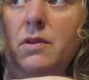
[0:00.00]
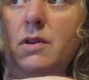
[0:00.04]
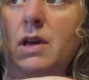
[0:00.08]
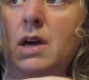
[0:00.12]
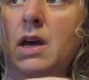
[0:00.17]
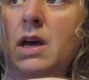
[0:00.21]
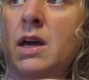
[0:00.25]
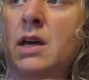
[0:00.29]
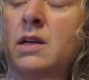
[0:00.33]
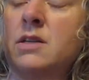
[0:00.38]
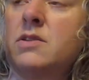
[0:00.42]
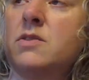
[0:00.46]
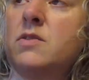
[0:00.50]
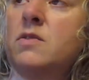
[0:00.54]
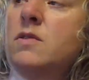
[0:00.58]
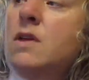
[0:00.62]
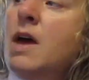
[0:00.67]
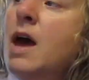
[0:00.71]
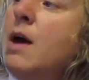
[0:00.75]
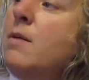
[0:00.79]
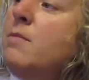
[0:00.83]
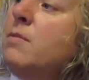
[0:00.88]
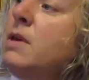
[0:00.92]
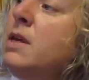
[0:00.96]
Okay, so
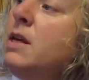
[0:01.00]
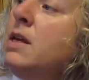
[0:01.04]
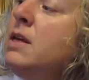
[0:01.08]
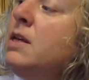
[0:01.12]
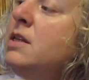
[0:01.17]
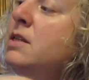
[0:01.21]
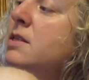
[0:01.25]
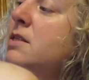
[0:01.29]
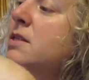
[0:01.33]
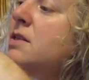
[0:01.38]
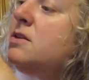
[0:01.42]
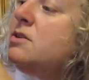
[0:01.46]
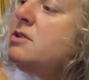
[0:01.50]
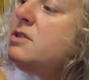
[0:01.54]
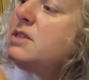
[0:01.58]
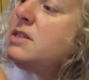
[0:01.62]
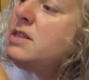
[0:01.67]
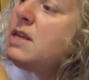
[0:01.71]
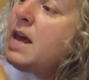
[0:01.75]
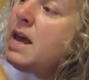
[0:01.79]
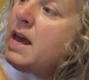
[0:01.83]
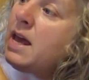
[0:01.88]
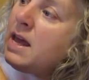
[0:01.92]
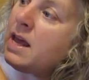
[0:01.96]
that means there's
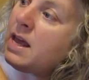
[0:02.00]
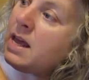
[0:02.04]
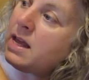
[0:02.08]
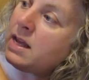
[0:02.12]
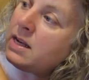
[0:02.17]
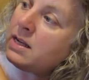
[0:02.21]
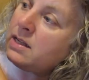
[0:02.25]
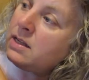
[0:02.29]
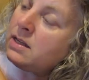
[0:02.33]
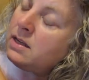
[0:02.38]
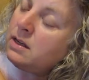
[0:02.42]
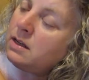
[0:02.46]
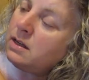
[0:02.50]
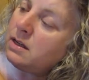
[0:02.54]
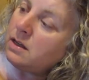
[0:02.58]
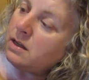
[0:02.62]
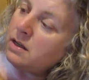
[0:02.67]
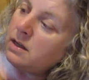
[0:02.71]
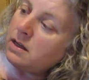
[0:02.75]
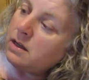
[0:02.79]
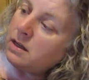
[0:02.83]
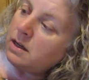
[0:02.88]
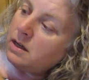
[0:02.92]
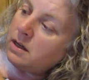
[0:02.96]
10,
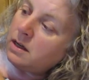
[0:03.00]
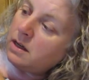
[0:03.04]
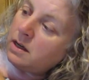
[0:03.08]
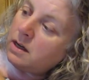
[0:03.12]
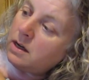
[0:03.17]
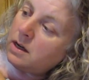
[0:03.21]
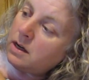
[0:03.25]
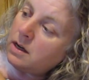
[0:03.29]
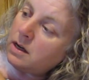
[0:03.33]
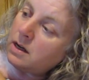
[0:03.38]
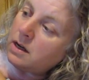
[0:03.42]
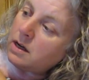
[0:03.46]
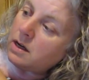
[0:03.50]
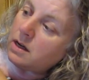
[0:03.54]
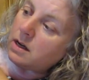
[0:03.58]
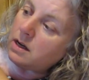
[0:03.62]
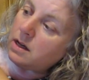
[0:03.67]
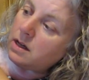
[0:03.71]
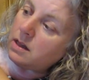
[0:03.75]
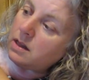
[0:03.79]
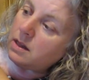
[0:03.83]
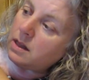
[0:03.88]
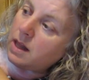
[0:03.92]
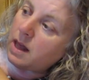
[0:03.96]

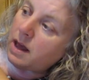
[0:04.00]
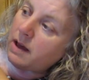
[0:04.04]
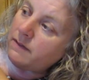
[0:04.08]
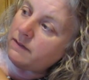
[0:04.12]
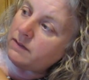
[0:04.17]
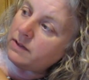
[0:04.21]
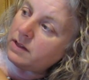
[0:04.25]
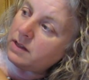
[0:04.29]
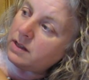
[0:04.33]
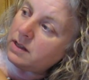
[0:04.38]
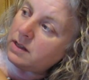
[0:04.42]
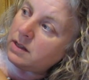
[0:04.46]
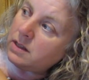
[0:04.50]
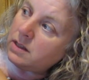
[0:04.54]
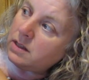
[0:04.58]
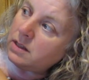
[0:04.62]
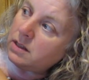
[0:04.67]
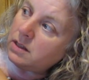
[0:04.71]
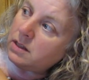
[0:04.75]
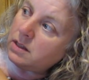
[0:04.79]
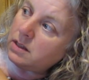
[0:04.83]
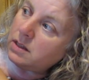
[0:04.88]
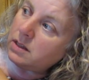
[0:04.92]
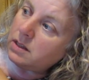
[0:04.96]

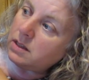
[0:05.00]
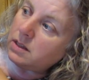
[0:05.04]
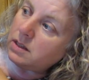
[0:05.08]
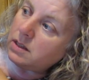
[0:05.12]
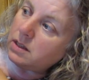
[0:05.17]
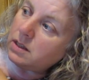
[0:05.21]
11,